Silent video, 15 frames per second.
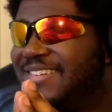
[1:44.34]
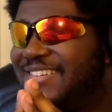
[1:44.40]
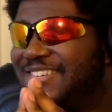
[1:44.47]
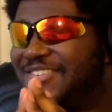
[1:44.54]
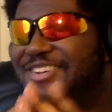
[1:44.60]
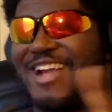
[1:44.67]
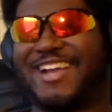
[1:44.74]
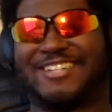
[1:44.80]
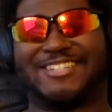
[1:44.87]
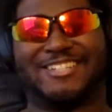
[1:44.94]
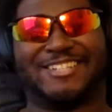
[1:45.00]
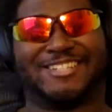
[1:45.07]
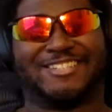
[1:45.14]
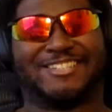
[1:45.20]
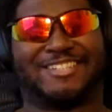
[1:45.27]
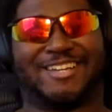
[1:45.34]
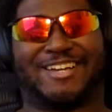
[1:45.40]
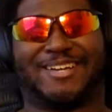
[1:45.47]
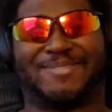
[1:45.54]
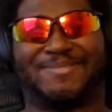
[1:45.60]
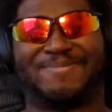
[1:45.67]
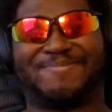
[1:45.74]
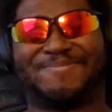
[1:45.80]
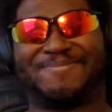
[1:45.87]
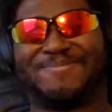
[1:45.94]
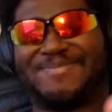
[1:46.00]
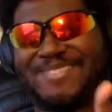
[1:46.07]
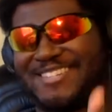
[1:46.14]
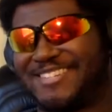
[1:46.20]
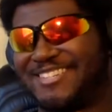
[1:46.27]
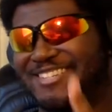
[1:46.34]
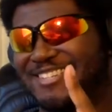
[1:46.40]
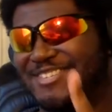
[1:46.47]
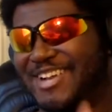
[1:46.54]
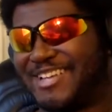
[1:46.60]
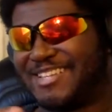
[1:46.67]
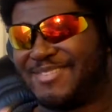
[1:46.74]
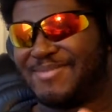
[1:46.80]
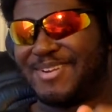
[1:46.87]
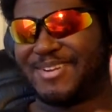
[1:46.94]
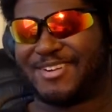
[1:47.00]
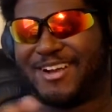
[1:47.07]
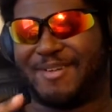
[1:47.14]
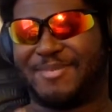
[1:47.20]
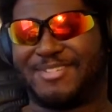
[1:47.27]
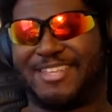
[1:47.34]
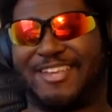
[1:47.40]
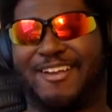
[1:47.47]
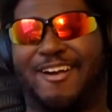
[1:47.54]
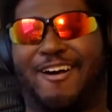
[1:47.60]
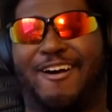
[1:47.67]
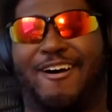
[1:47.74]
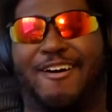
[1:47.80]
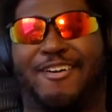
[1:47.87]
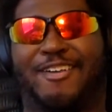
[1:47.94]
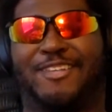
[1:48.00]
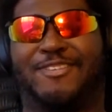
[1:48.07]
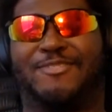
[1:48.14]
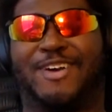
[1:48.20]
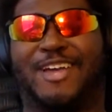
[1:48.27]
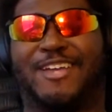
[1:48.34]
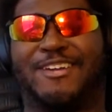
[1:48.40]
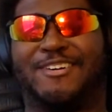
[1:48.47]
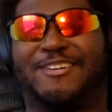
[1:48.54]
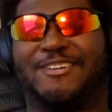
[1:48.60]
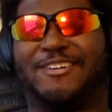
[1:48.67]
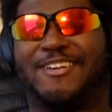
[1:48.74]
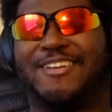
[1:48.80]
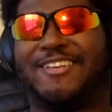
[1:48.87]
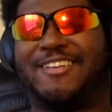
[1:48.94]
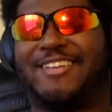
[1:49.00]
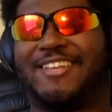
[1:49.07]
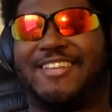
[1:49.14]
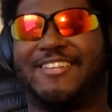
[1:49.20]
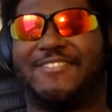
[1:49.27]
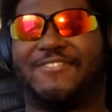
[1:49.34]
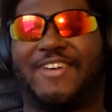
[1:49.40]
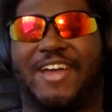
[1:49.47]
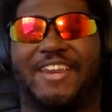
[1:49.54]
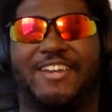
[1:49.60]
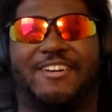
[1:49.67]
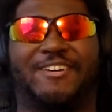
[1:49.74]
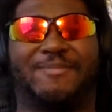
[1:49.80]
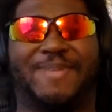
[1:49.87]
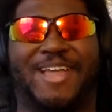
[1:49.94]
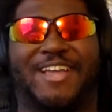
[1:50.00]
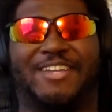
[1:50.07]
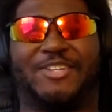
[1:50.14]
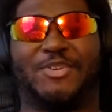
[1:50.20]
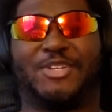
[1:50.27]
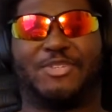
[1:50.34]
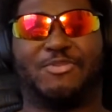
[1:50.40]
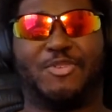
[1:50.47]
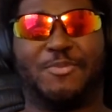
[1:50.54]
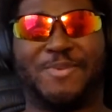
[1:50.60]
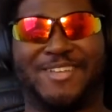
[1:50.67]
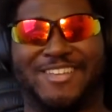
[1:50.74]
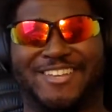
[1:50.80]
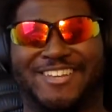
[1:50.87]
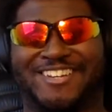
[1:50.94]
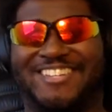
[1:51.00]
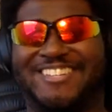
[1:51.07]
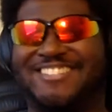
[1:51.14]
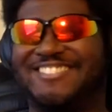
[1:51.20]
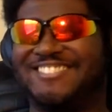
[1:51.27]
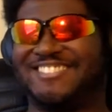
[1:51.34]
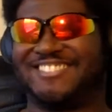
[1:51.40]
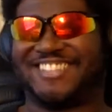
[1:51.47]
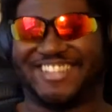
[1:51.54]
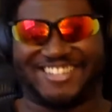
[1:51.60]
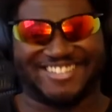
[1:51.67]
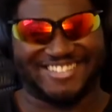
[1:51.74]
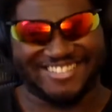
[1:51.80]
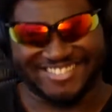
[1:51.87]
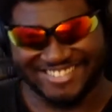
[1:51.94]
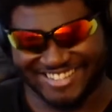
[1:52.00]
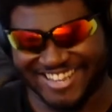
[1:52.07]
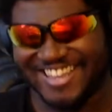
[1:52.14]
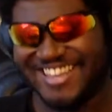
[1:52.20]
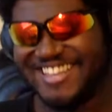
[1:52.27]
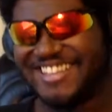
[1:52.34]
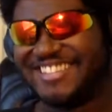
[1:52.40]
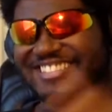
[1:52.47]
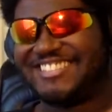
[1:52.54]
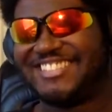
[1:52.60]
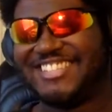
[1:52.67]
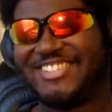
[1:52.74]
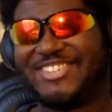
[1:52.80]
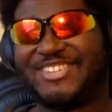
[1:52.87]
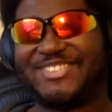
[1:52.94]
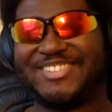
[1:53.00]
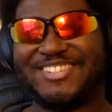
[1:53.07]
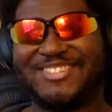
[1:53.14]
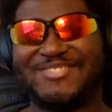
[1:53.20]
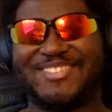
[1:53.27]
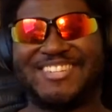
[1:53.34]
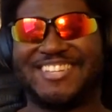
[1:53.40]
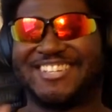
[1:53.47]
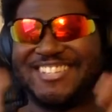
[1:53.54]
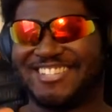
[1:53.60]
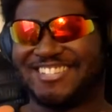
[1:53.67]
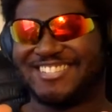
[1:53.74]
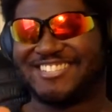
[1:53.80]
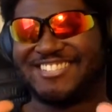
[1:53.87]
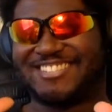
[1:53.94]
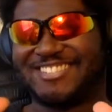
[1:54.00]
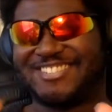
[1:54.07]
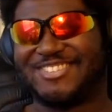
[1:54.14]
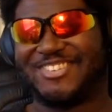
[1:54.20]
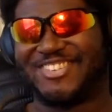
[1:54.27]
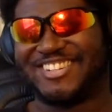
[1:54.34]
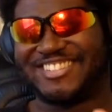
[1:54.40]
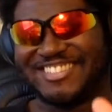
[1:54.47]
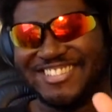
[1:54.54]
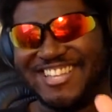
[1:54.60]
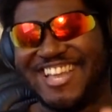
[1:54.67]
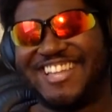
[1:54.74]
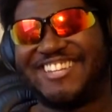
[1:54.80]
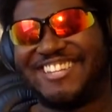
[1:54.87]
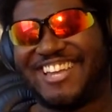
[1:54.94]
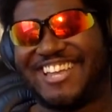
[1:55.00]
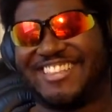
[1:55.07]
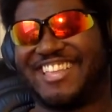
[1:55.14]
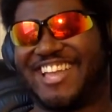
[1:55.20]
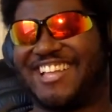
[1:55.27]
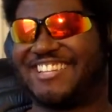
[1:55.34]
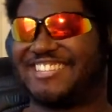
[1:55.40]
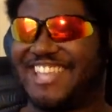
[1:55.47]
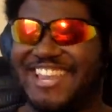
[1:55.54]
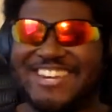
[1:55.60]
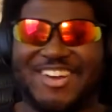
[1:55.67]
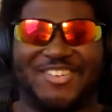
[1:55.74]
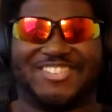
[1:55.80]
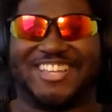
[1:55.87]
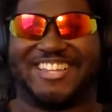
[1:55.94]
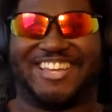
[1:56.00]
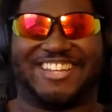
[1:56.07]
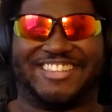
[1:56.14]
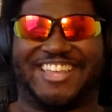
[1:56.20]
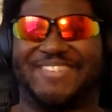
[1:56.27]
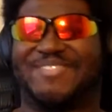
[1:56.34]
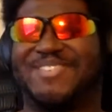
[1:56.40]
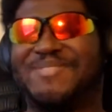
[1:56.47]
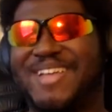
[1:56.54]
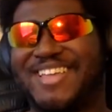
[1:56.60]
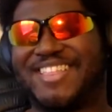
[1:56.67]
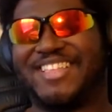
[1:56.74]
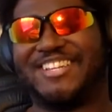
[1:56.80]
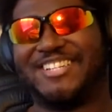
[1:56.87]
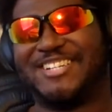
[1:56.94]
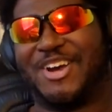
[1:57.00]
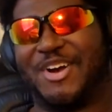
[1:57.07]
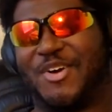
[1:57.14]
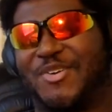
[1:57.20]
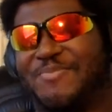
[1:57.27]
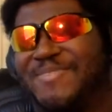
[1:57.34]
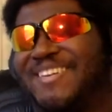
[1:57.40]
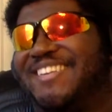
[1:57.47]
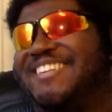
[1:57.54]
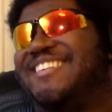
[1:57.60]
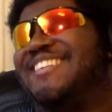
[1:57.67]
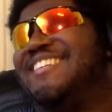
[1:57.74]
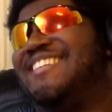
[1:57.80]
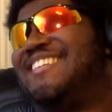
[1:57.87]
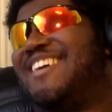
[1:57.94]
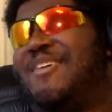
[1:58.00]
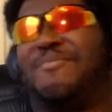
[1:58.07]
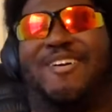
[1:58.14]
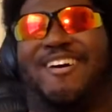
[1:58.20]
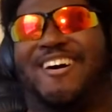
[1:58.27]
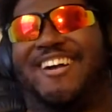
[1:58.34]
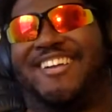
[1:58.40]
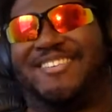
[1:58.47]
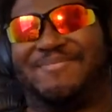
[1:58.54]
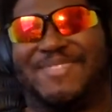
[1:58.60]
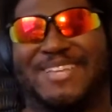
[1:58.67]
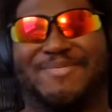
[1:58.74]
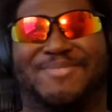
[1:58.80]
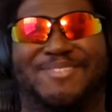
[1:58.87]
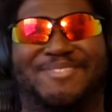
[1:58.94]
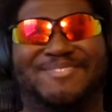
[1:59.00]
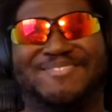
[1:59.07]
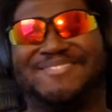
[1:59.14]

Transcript: You guys need to stop. You gotta keep me in the comments like, oh, he's inviting her back into his room again. His secret room. And like, dude, it's not like that. They know it's not like that. We're making a joke. Like, come on, people.